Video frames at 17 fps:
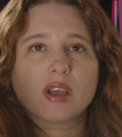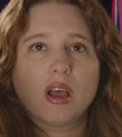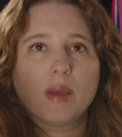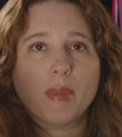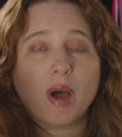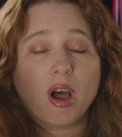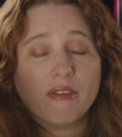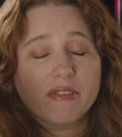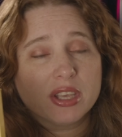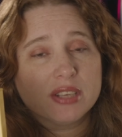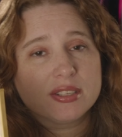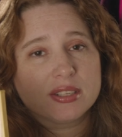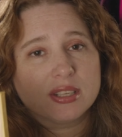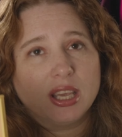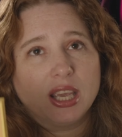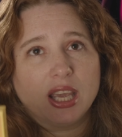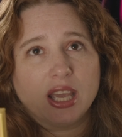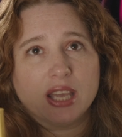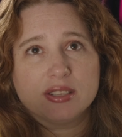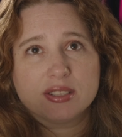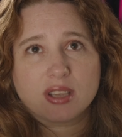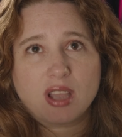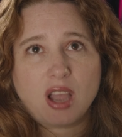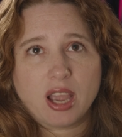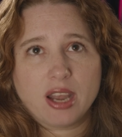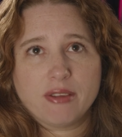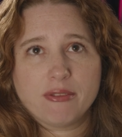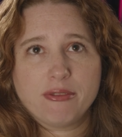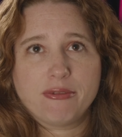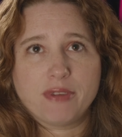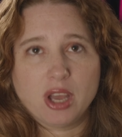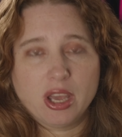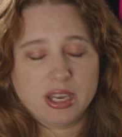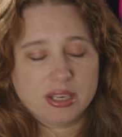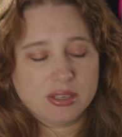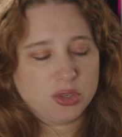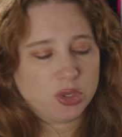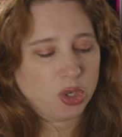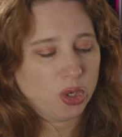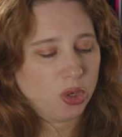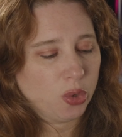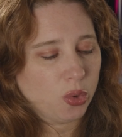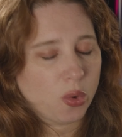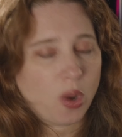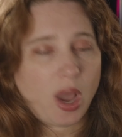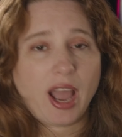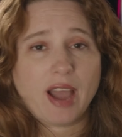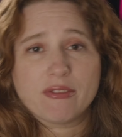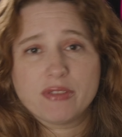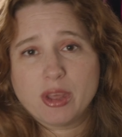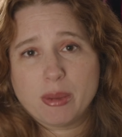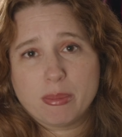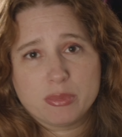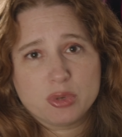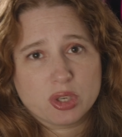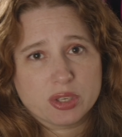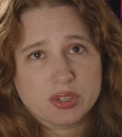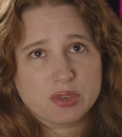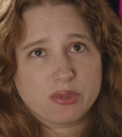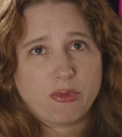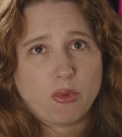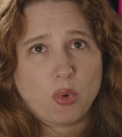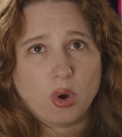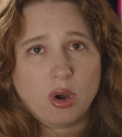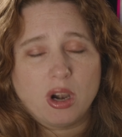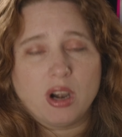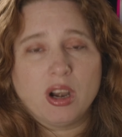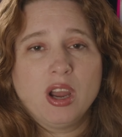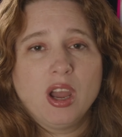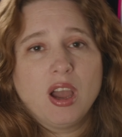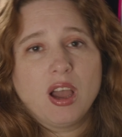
Obviously, it's kind of fun to have them just for